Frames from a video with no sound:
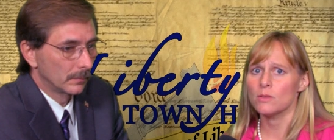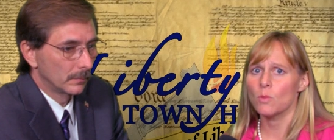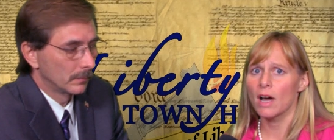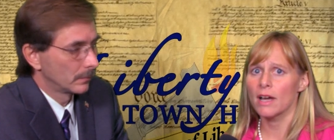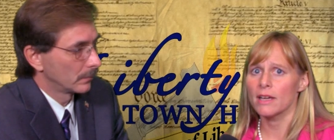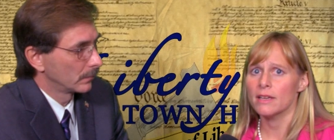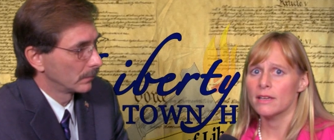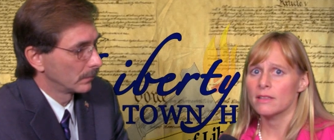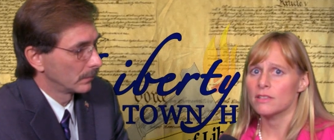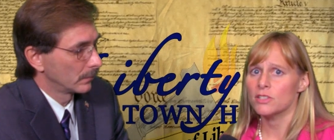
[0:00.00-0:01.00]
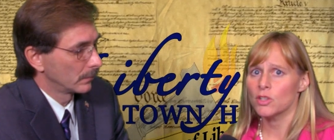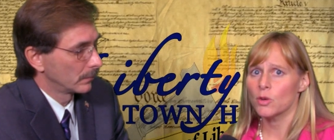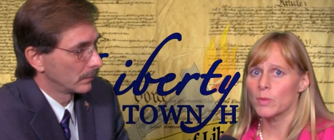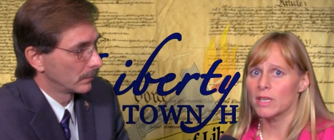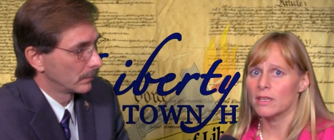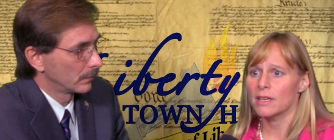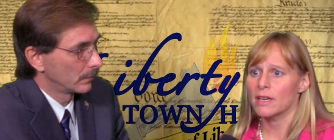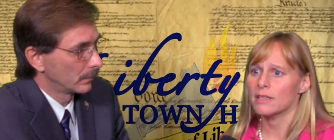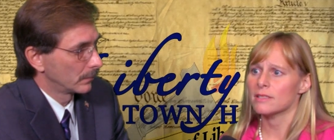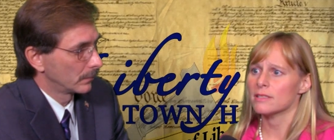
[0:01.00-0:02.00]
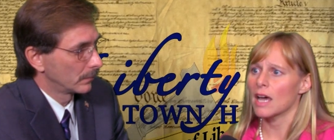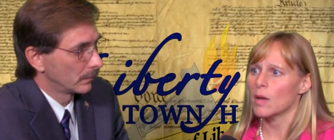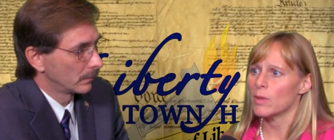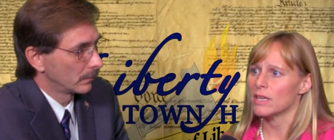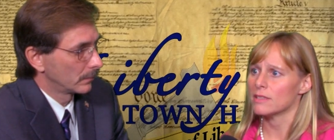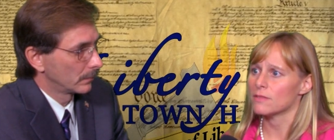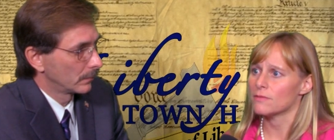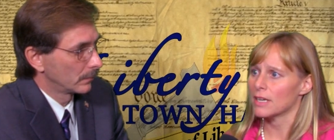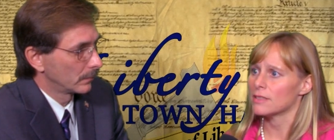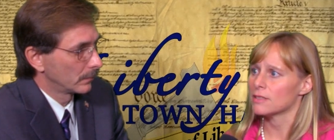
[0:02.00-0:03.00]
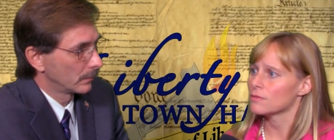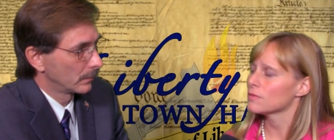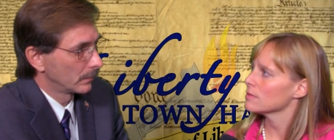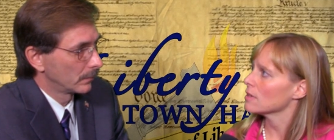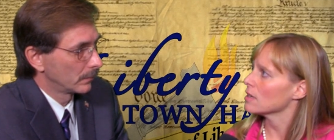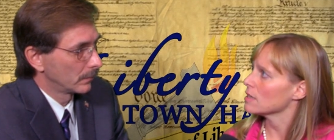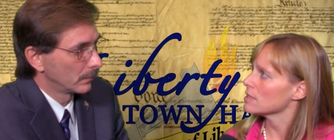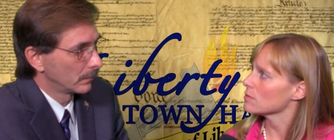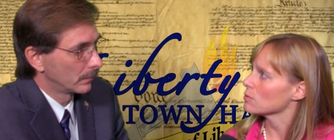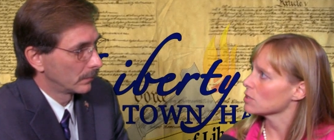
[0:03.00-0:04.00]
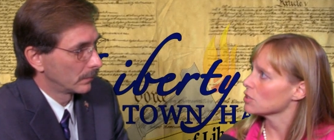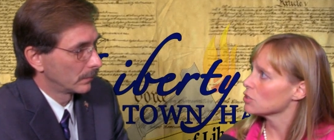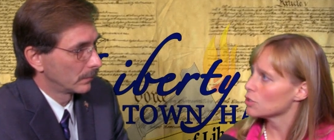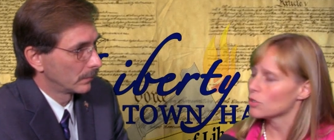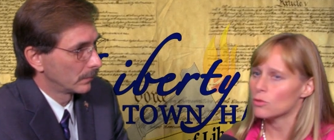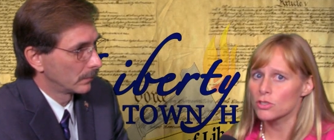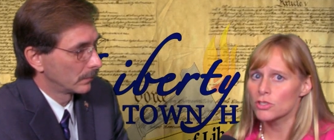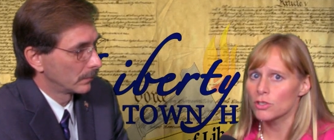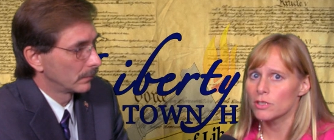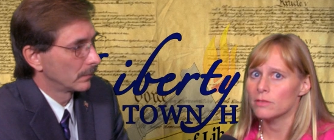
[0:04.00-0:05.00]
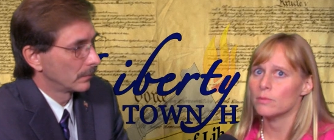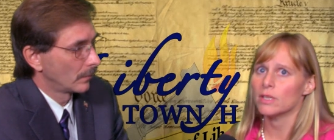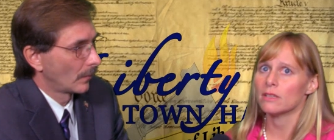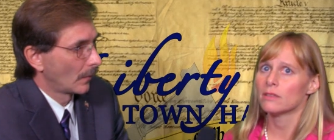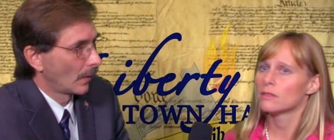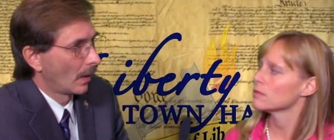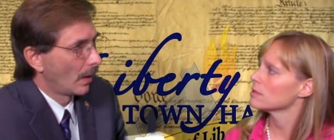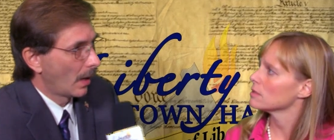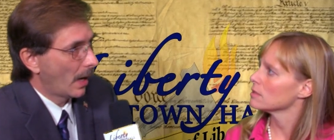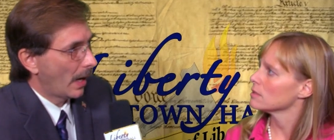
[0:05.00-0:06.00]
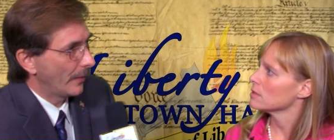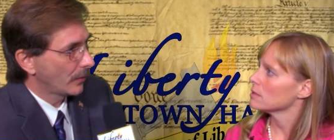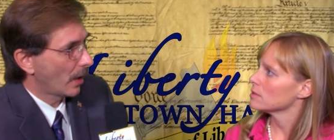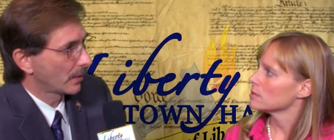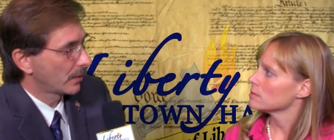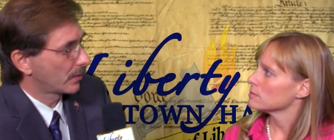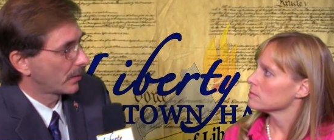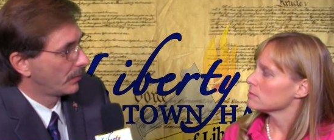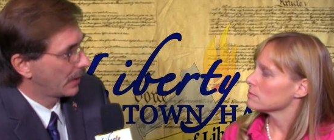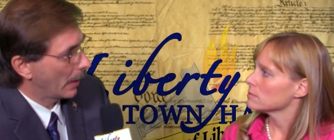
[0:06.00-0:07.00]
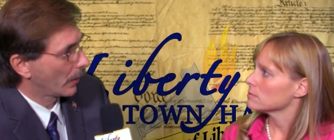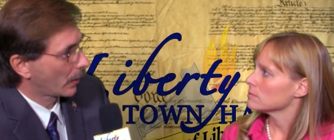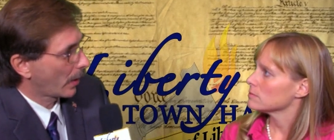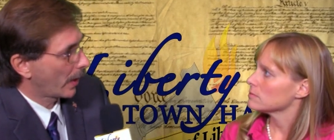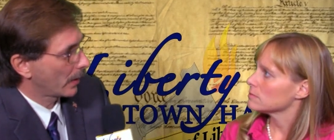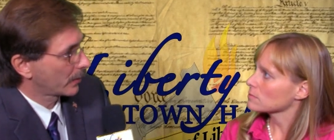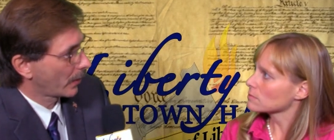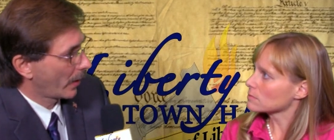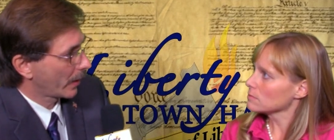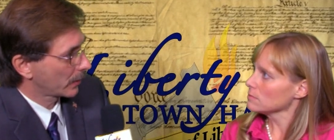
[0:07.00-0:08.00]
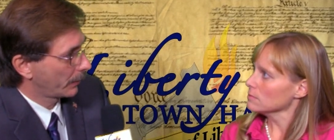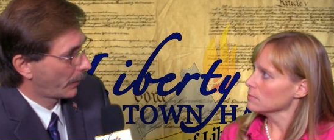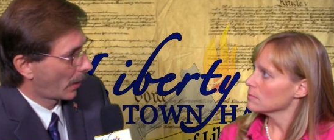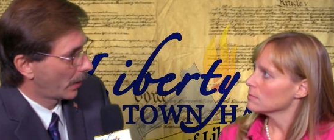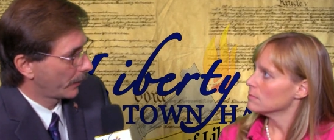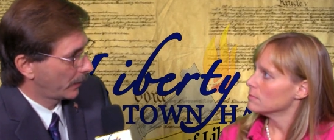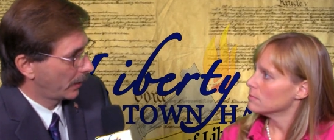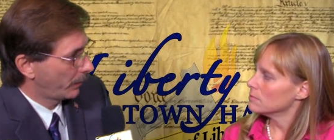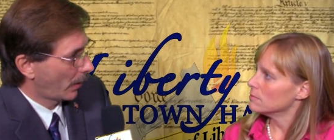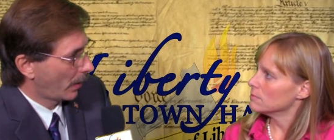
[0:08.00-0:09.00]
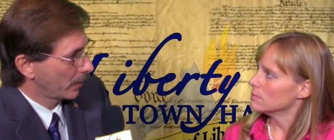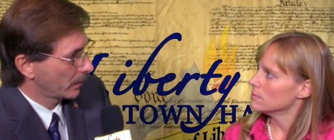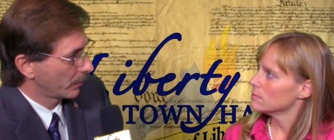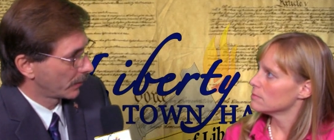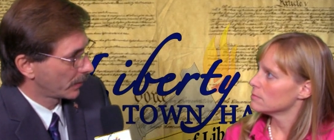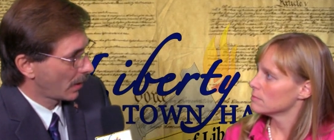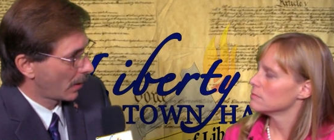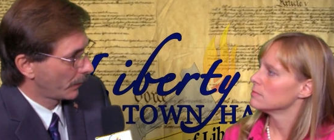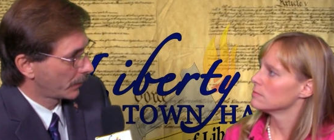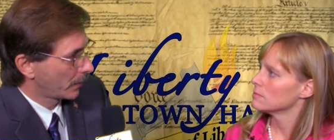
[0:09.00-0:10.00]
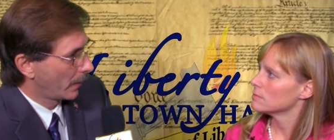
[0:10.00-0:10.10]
Speaker 1: why the GOP has not been as effective uh, as it really could or should be.
Speaker 2: I've talked to some Democrats that are actually part of Tea Parties themselves